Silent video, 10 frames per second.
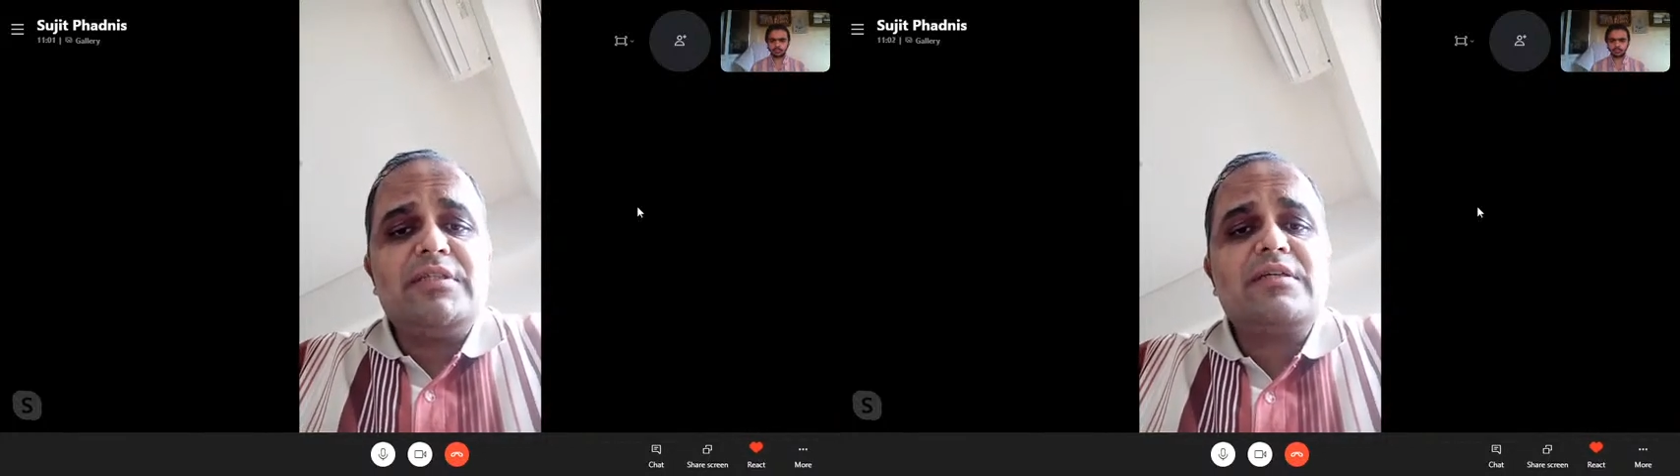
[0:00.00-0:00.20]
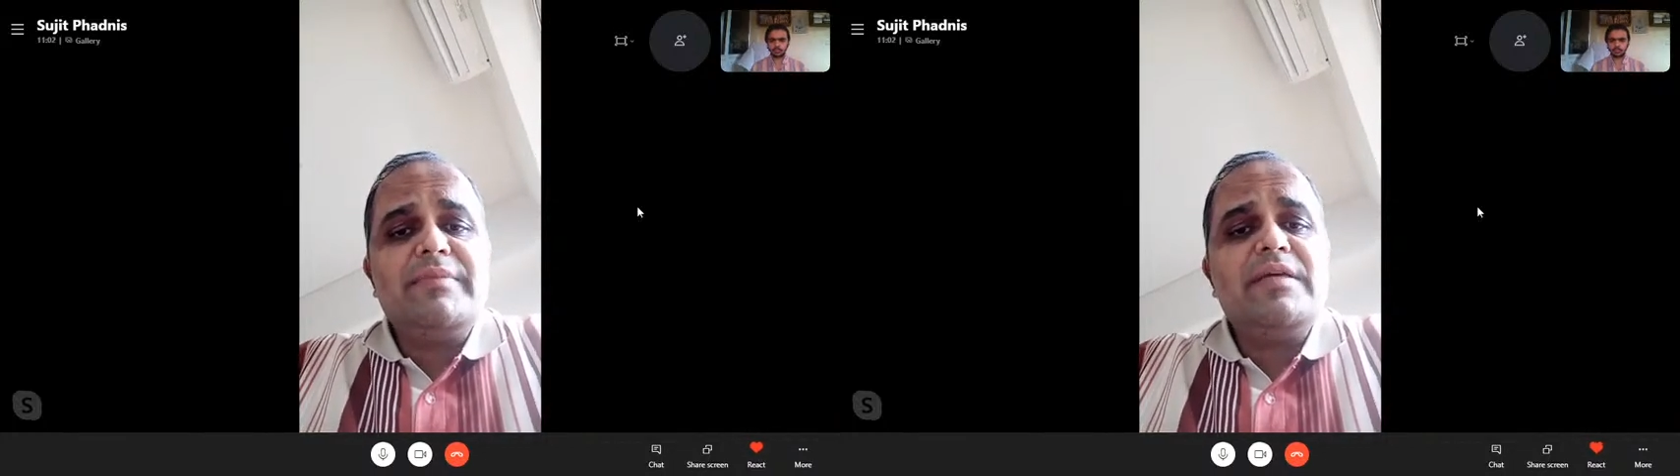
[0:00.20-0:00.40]

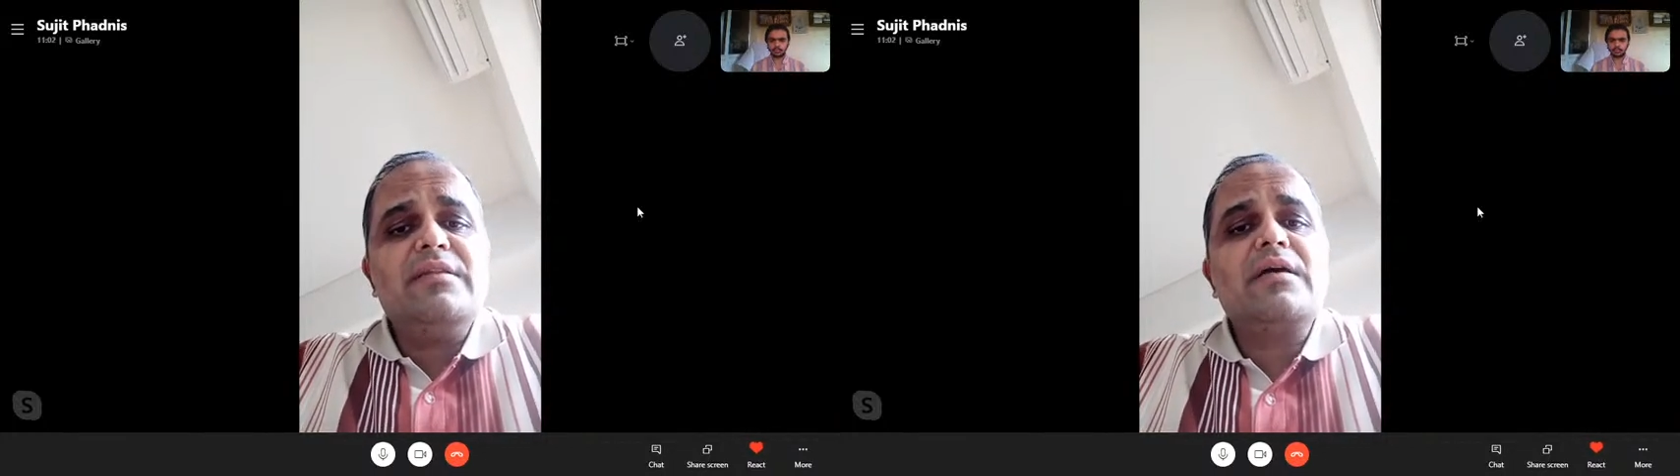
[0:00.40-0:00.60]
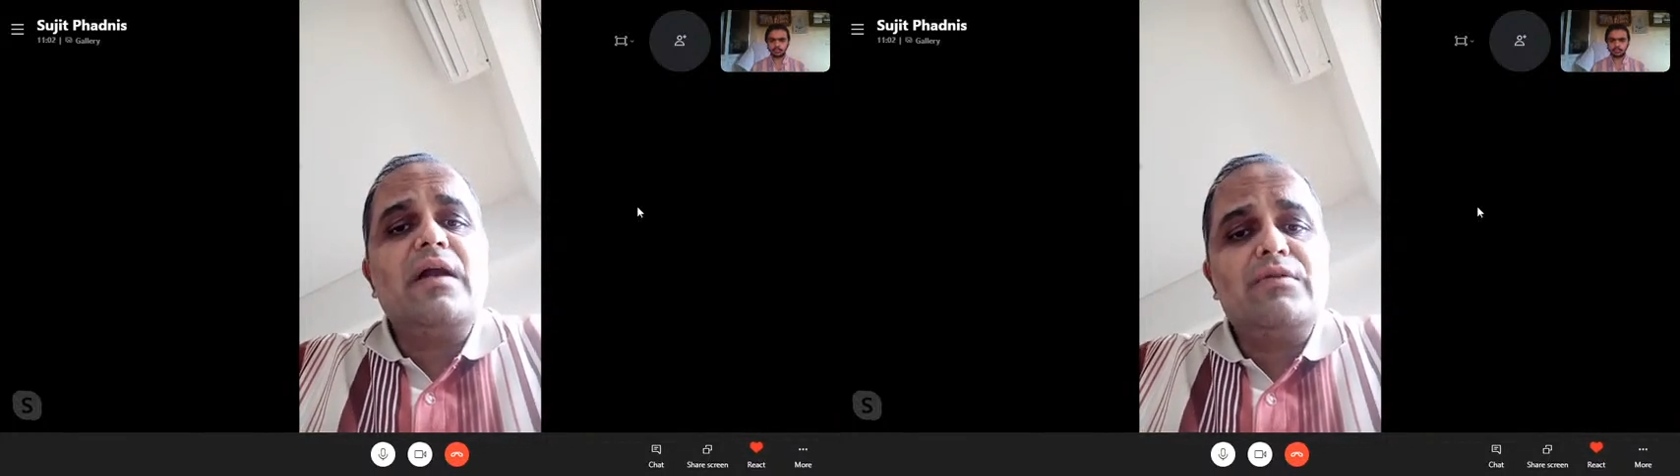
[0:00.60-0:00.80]
coming in the
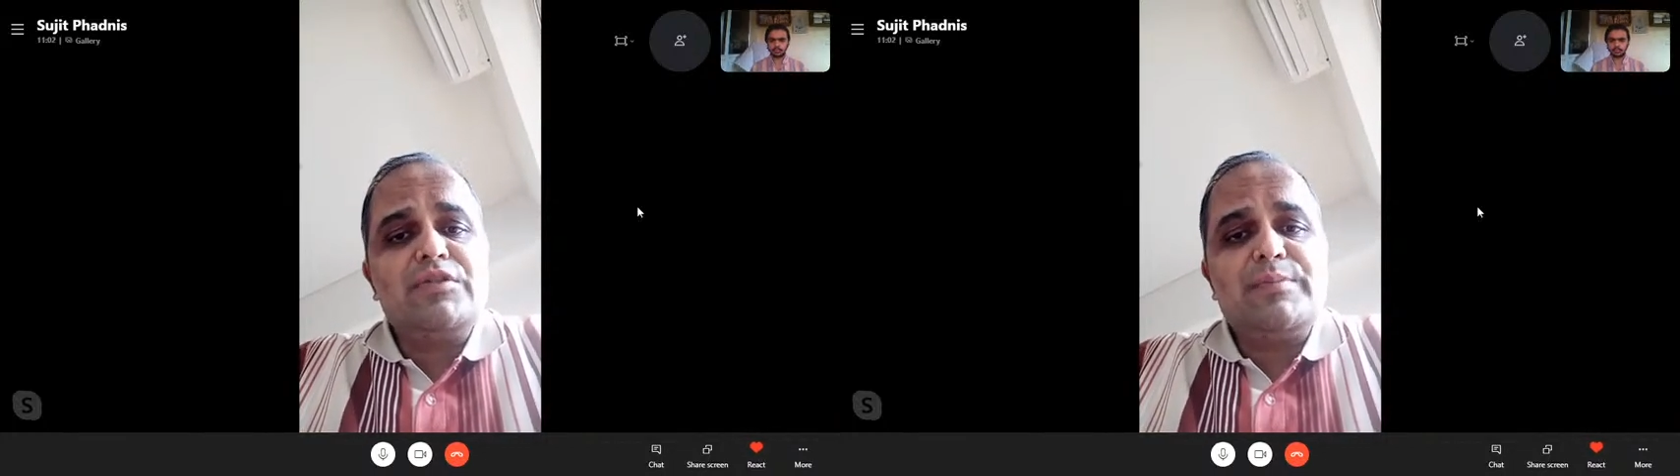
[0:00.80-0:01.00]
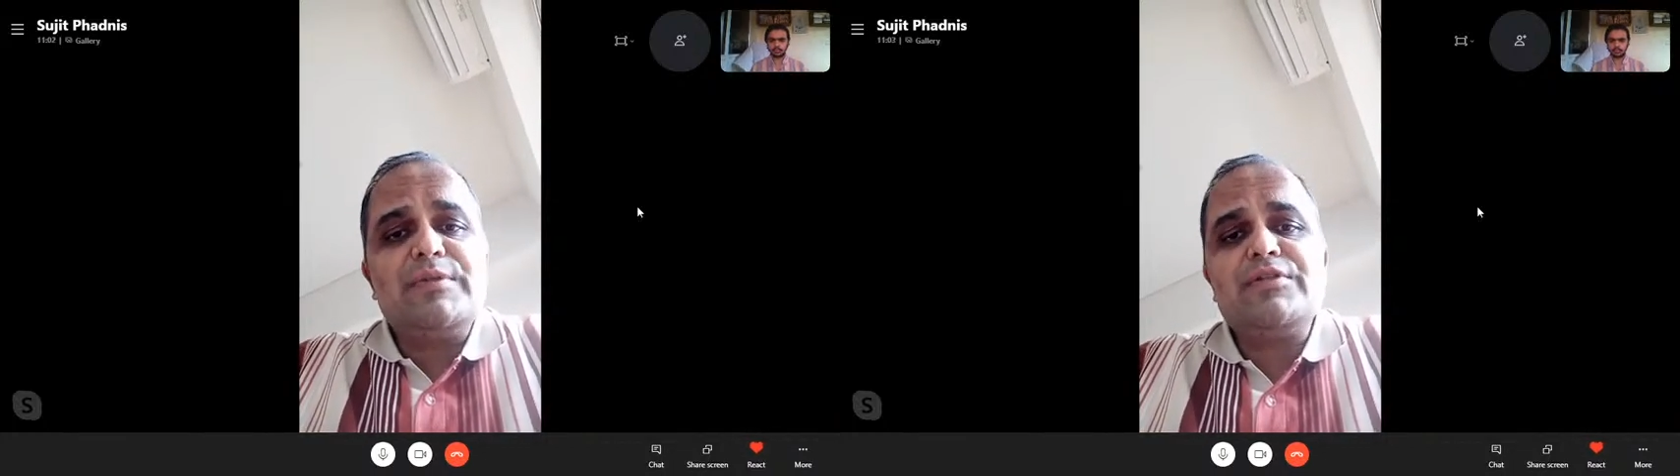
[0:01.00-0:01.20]
cloud
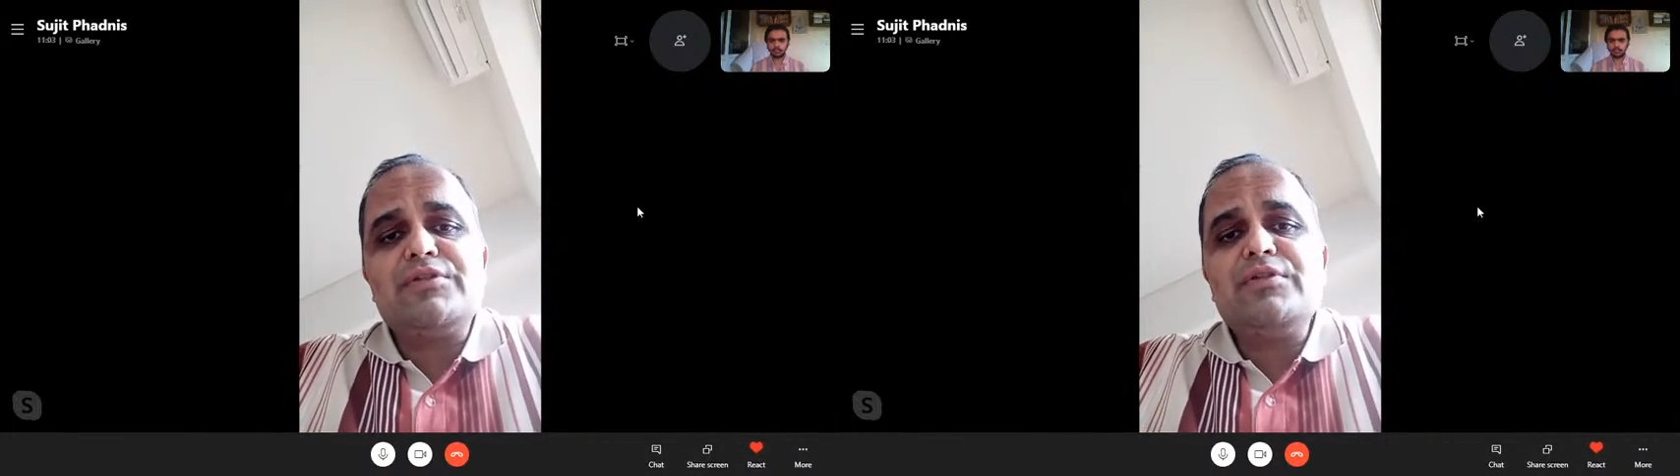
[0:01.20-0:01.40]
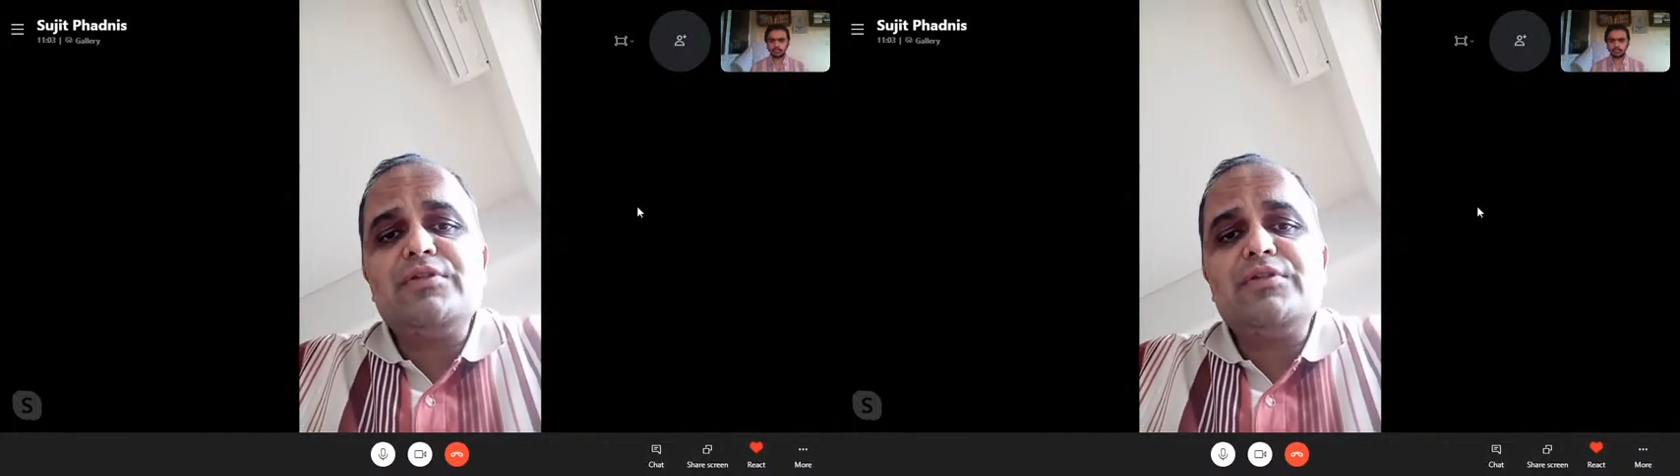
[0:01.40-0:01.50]
space also.